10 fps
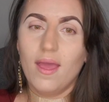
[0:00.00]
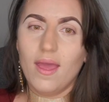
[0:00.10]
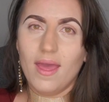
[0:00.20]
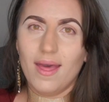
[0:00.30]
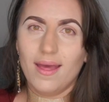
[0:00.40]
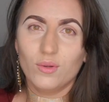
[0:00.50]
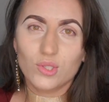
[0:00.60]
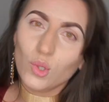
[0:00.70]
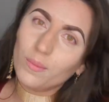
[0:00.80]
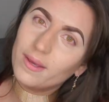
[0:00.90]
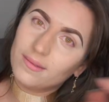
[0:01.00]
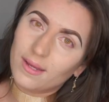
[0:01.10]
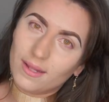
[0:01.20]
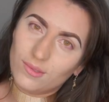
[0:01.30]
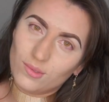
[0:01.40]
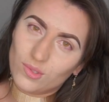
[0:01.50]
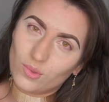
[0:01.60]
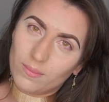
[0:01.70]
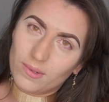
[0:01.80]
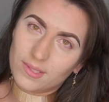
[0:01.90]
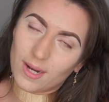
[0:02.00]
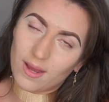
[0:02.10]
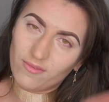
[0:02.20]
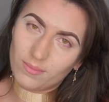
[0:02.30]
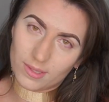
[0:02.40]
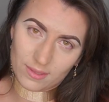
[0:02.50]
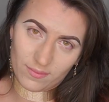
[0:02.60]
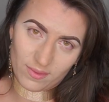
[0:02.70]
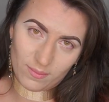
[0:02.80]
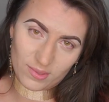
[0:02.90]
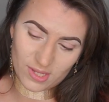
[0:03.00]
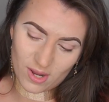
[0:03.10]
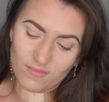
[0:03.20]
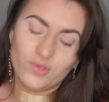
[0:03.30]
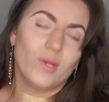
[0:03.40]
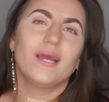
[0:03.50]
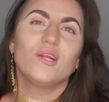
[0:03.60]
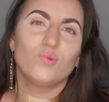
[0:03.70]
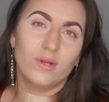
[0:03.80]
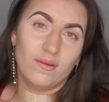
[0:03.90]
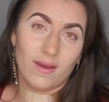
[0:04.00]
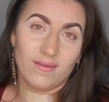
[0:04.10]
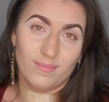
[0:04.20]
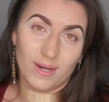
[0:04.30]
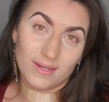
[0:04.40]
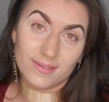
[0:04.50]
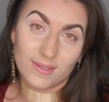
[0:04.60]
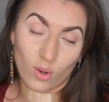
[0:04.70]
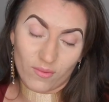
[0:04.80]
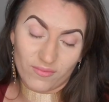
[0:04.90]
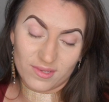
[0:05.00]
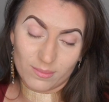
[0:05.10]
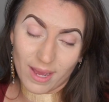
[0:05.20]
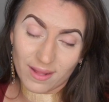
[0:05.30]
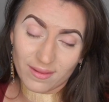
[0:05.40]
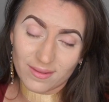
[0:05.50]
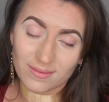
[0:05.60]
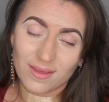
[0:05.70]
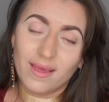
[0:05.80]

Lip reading: And it was cool because I got to use the 20% off plus the 50% off, so I got 25 bucks off this palette.